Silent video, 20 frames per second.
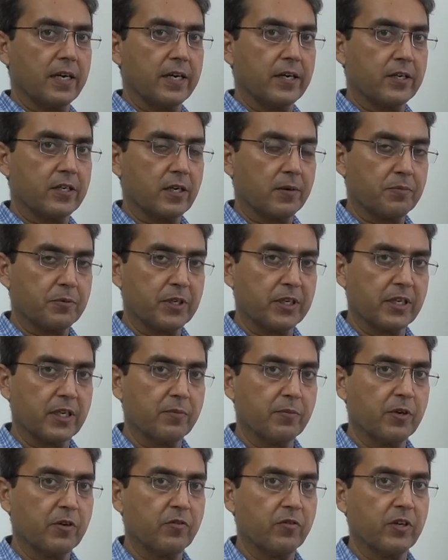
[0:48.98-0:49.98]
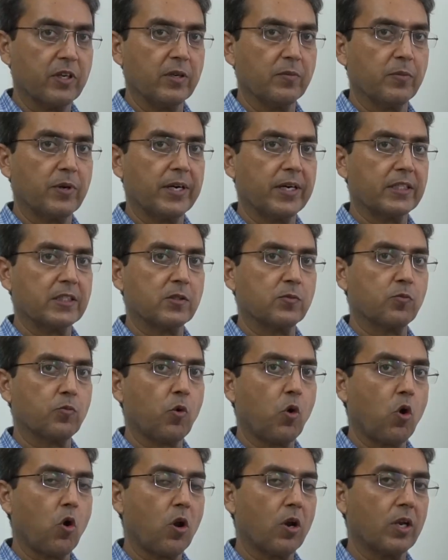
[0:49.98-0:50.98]
interrupted in between by a
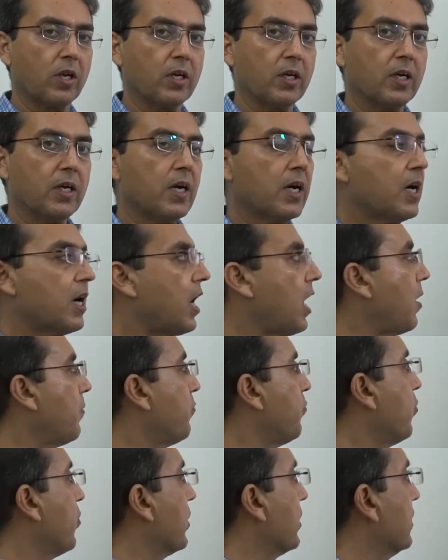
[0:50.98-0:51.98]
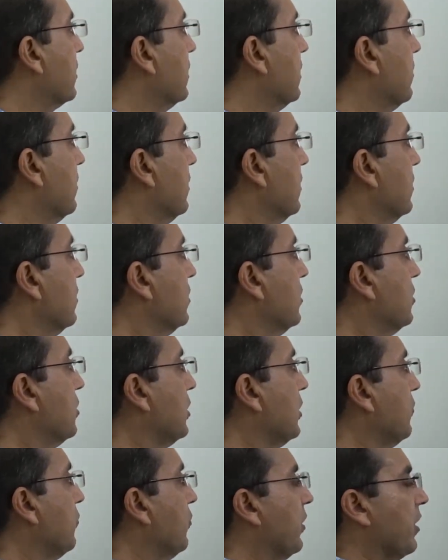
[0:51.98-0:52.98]
small upward
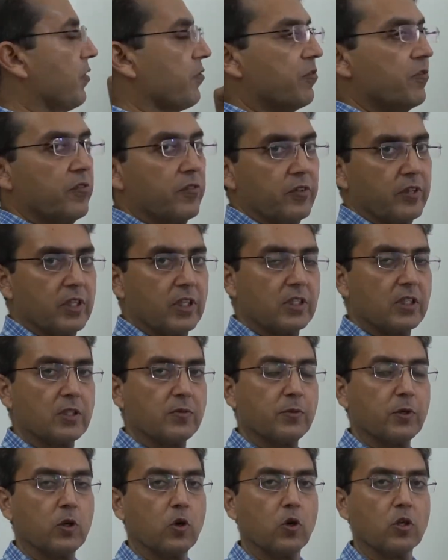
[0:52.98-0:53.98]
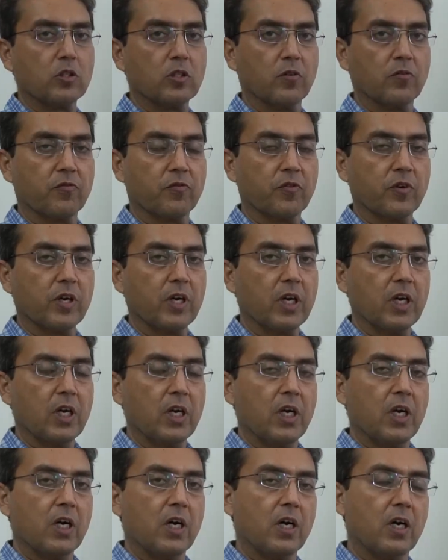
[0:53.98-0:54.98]
C wave. This is because of
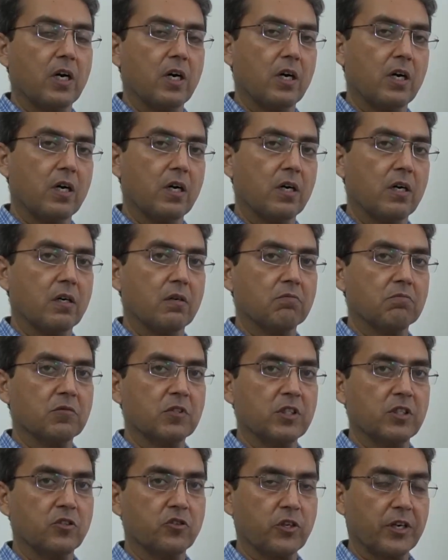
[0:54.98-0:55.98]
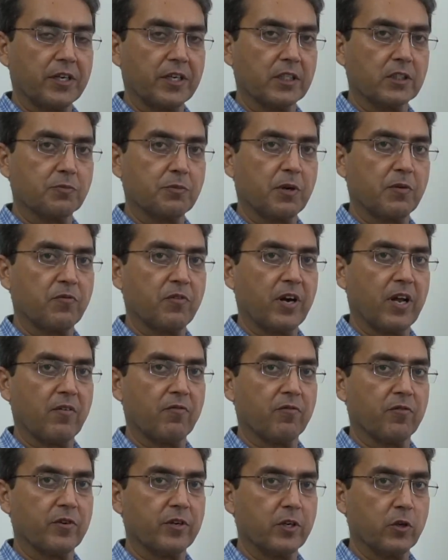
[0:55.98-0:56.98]
the tricuspid
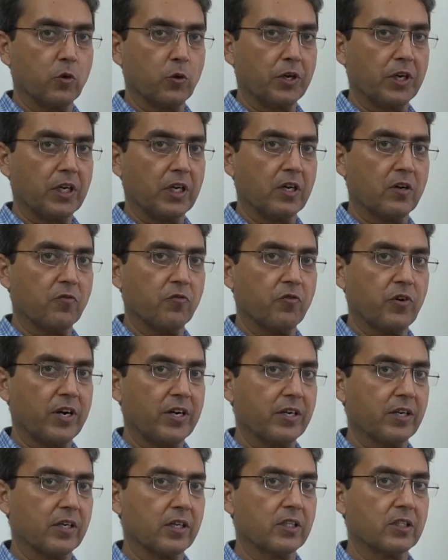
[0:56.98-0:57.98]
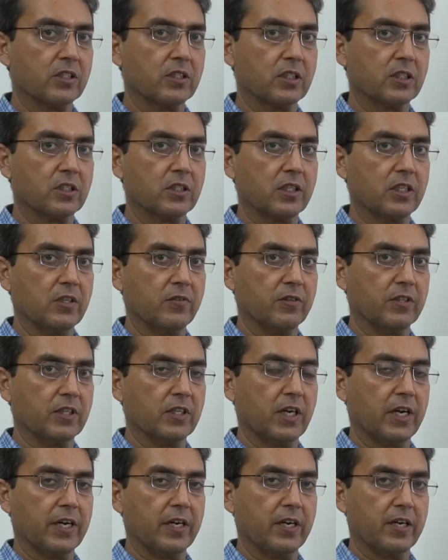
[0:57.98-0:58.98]
valve during a ventricular systole. When
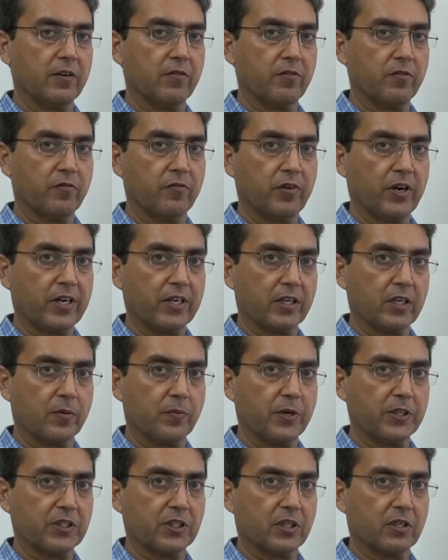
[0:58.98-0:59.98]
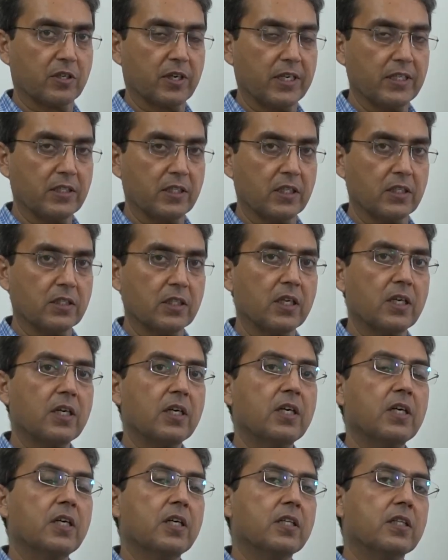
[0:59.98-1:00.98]
the ventricular pressure rises,
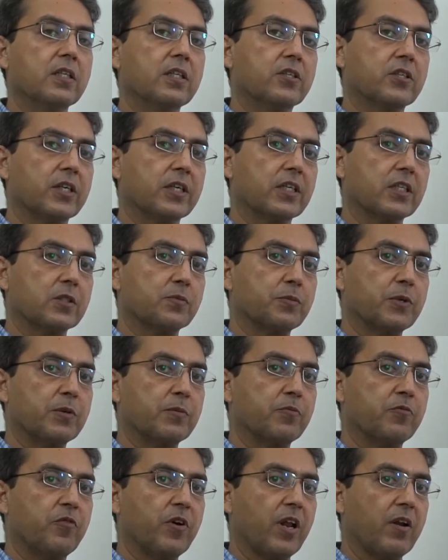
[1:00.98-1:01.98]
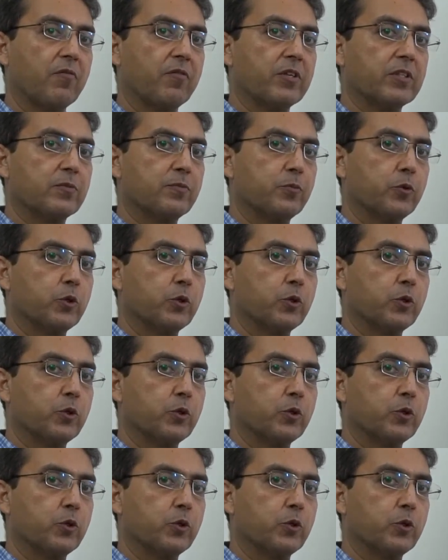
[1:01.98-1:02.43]
the tricuspid valve is